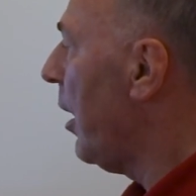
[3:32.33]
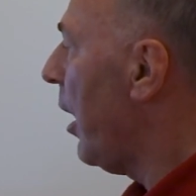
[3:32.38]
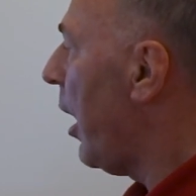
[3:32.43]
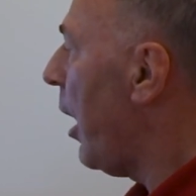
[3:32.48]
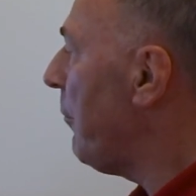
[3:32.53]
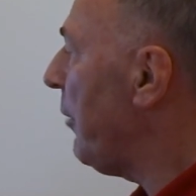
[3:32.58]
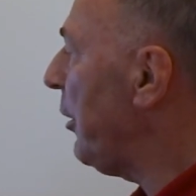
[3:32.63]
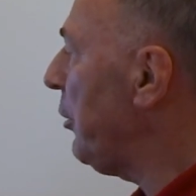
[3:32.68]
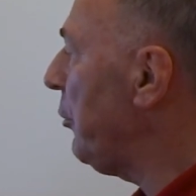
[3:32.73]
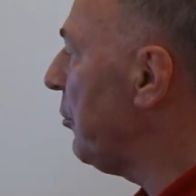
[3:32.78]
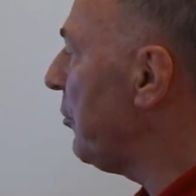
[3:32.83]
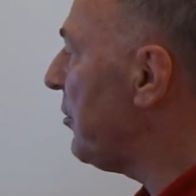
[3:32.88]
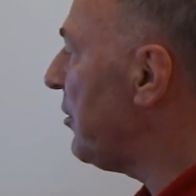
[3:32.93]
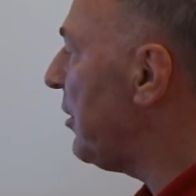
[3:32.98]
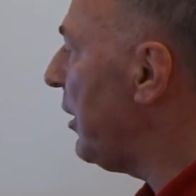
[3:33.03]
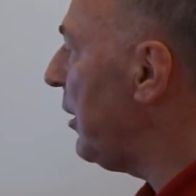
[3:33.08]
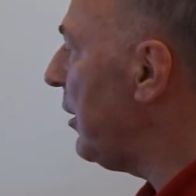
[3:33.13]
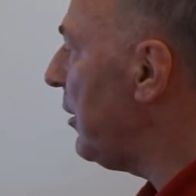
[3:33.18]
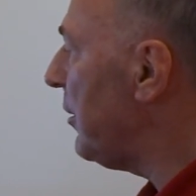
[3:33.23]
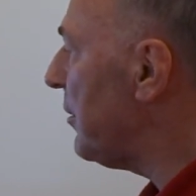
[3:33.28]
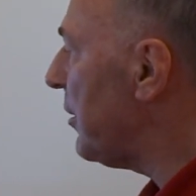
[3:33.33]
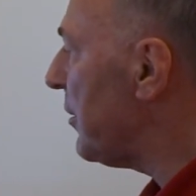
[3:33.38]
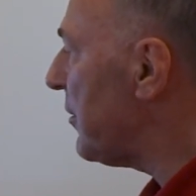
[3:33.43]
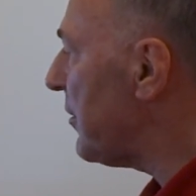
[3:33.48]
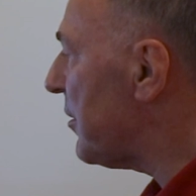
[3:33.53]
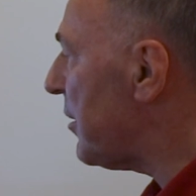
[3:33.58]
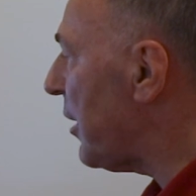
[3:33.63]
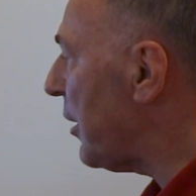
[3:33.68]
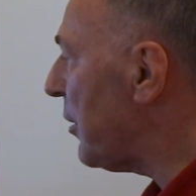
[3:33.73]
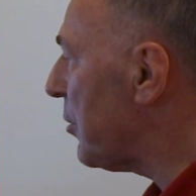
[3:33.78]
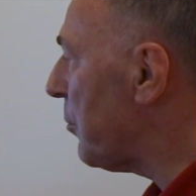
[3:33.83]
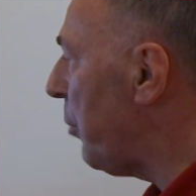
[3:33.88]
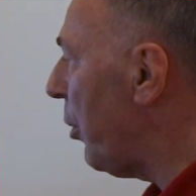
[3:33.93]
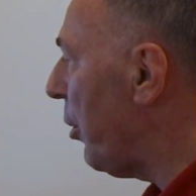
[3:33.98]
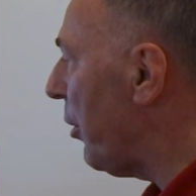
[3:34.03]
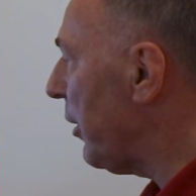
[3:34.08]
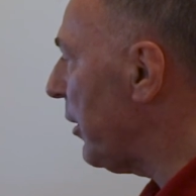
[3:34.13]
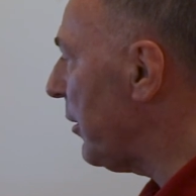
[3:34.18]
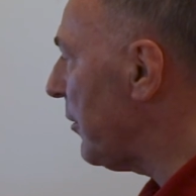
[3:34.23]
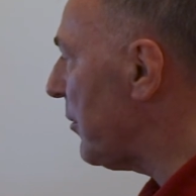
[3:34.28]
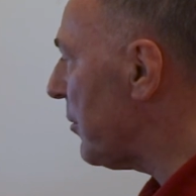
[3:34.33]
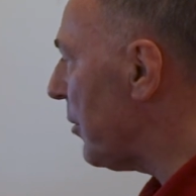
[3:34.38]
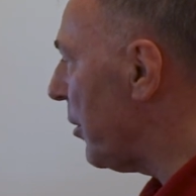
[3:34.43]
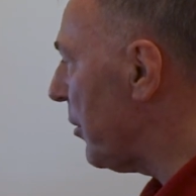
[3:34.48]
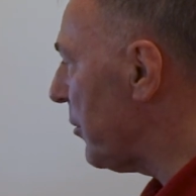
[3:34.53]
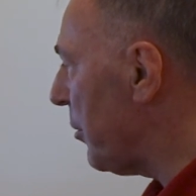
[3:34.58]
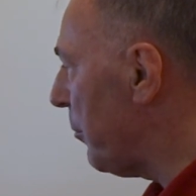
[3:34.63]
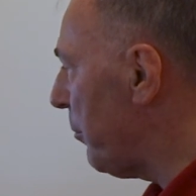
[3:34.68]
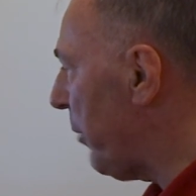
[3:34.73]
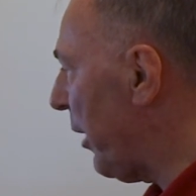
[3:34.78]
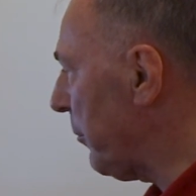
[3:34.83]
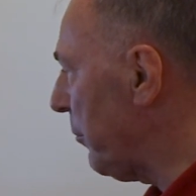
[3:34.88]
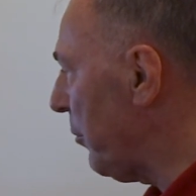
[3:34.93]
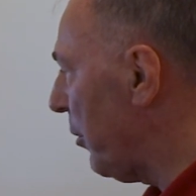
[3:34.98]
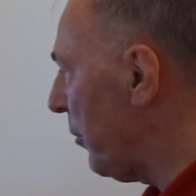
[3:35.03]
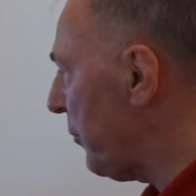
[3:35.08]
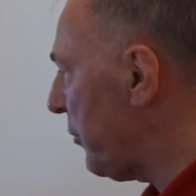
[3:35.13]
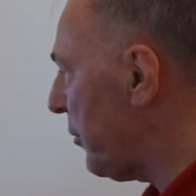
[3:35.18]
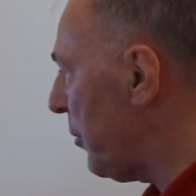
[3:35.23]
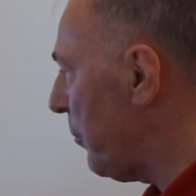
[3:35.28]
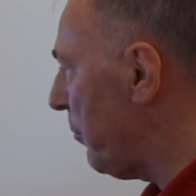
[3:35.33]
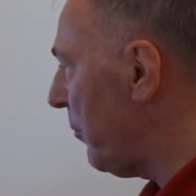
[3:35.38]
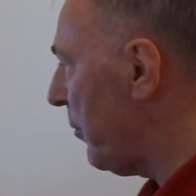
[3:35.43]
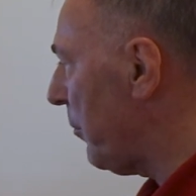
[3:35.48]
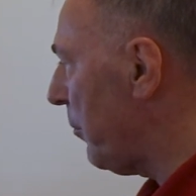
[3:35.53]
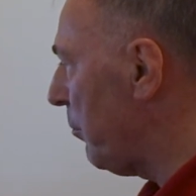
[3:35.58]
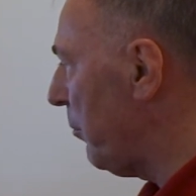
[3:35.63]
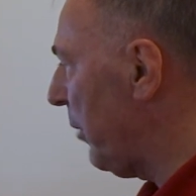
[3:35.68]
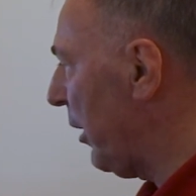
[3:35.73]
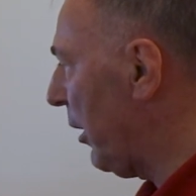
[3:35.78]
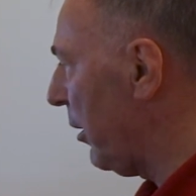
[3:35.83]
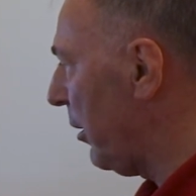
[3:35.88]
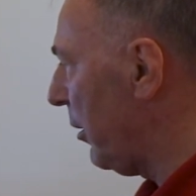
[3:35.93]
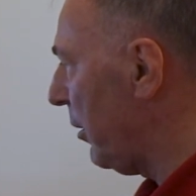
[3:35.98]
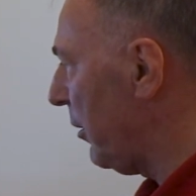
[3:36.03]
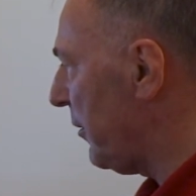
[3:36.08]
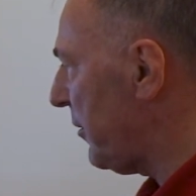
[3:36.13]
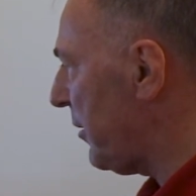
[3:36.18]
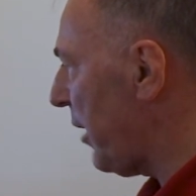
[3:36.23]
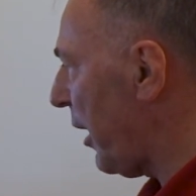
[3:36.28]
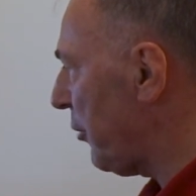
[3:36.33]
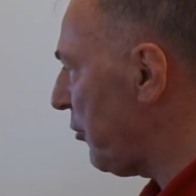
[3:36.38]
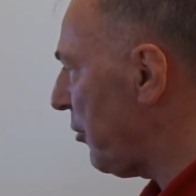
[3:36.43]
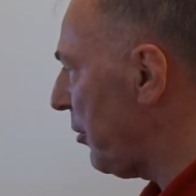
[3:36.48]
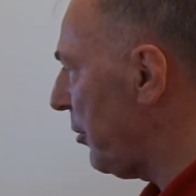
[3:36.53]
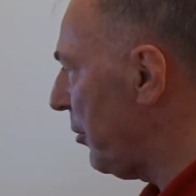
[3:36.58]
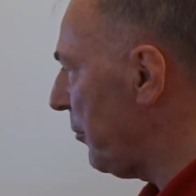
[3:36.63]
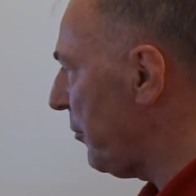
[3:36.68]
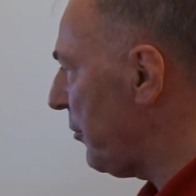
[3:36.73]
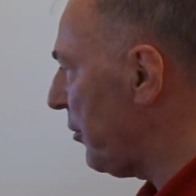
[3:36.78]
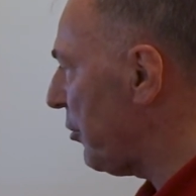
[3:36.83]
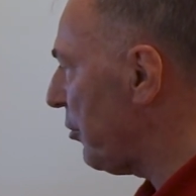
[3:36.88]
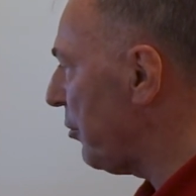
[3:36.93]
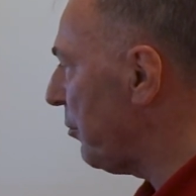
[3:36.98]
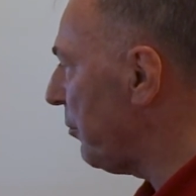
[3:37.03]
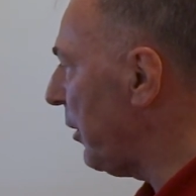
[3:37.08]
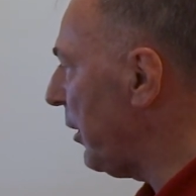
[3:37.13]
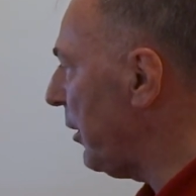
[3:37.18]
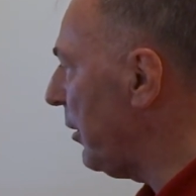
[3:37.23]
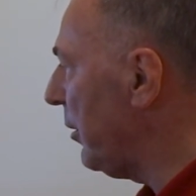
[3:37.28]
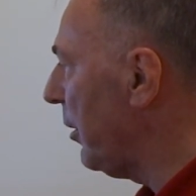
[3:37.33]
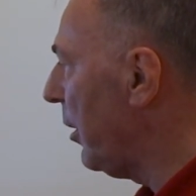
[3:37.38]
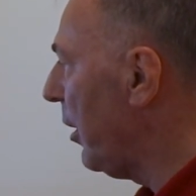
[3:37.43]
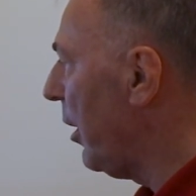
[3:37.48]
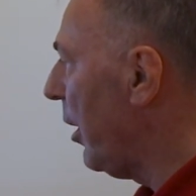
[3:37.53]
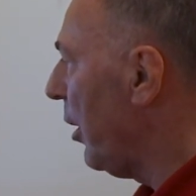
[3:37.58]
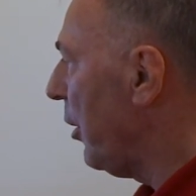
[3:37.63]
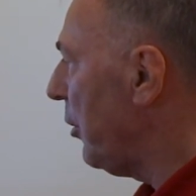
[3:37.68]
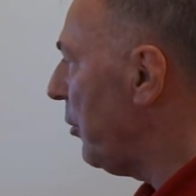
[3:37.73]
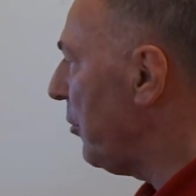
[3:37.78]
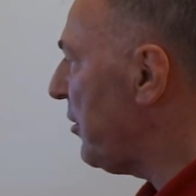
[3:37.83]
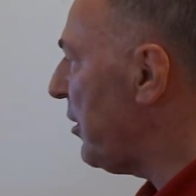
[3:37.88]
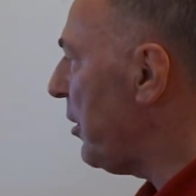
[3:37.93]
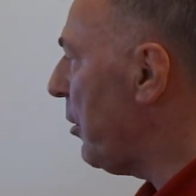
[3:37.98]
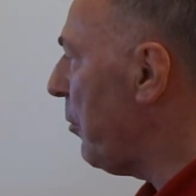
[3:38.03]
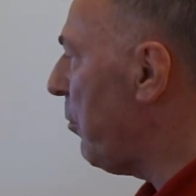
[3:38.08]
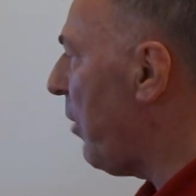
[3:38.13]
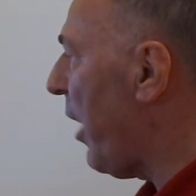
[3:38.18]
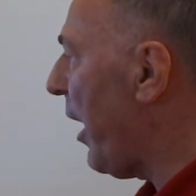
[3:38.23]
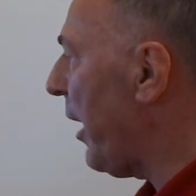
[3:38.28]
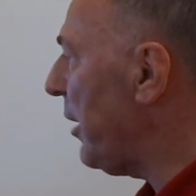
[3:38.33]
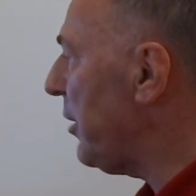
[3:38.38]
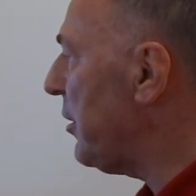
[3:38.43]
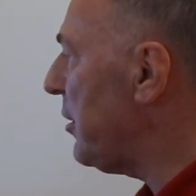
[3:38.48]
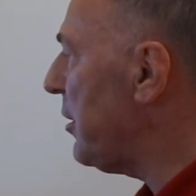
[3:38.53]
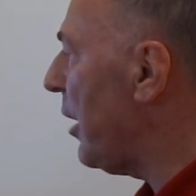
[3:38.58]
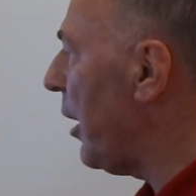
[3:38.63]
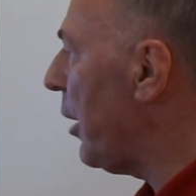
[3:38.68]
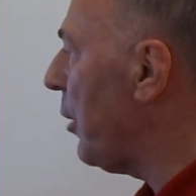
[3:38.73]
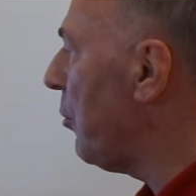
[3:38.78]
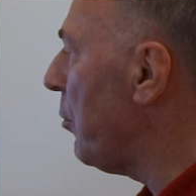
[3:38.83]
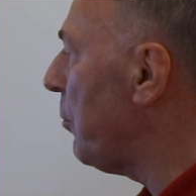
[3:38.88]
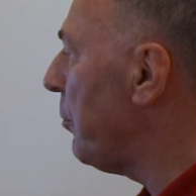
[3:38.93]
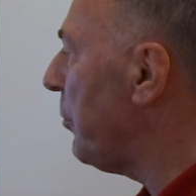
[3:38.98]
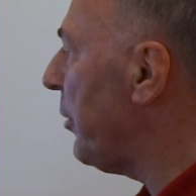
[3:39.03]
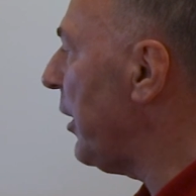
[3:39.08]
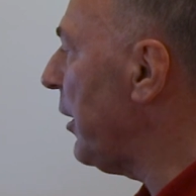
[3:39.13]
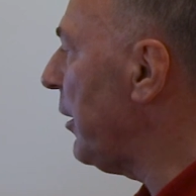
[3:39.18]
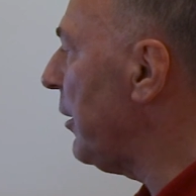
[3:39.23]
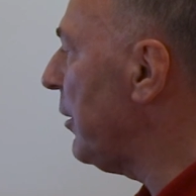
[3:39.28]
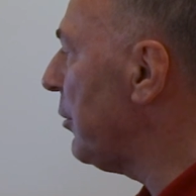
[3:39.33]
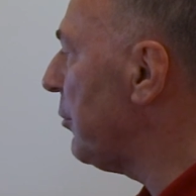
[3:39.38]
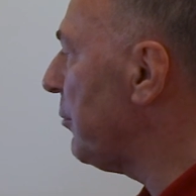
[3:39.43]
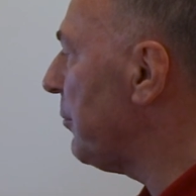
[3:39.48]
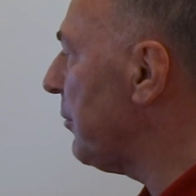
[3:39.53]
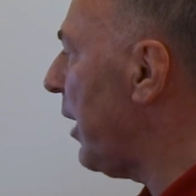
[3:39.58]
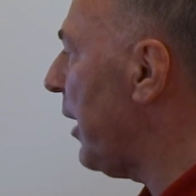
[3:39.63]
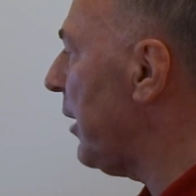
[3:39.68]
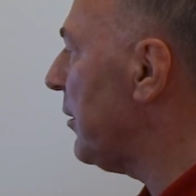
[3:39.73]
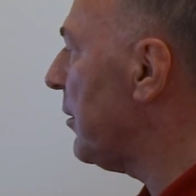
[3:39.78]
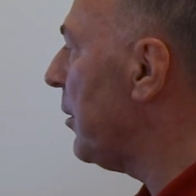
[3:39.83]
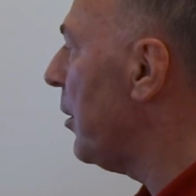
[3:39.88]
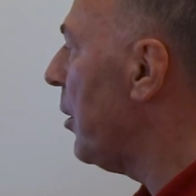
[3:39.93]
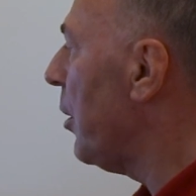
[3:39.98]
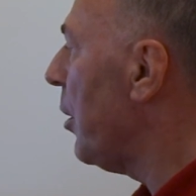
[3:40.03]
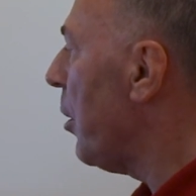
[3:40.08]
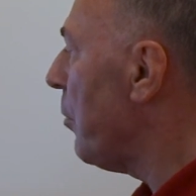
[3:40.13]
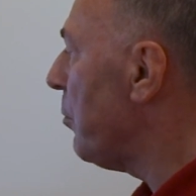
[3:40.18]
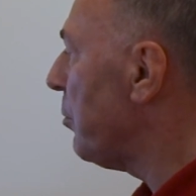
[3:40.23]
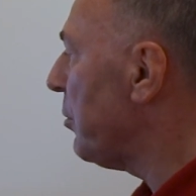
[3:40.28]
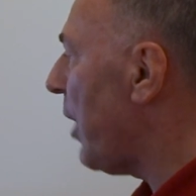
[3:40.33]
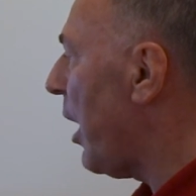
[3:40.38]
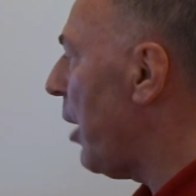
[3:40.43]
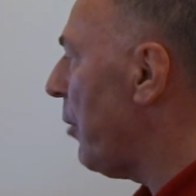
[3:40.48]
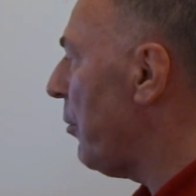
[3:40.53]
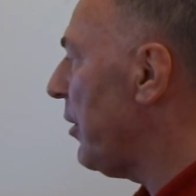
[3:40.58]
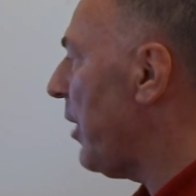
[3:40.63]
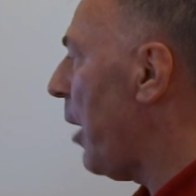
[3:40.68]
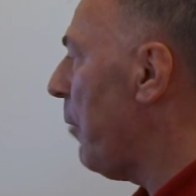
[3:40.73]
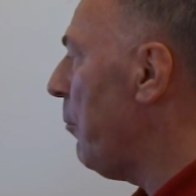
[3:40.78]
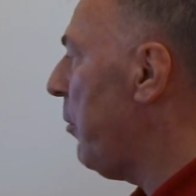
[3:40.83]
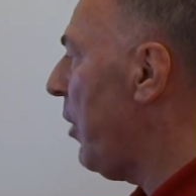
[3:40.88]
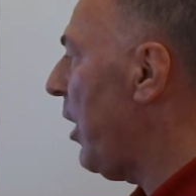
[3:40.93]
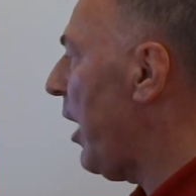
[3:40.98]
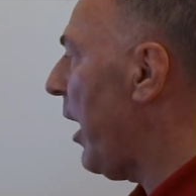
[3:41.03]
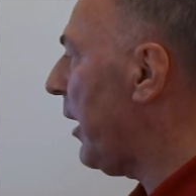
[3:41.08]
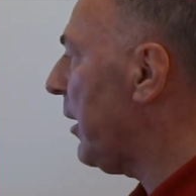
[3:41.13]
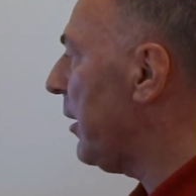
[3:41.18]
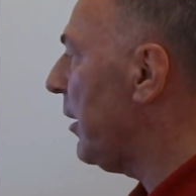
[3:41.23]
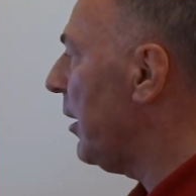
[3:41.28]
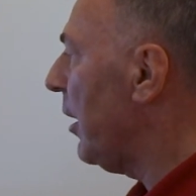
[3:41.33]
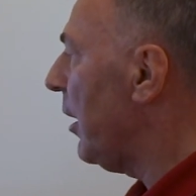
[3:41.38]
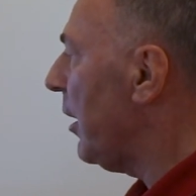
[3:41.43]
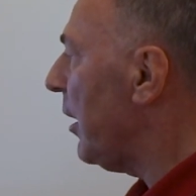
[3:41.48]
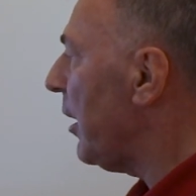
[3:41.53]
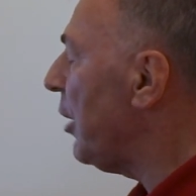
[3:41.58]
And when you see the 6 points on the bottom of the middle section of the screen, you see white, yellow, pink, red, brown and black.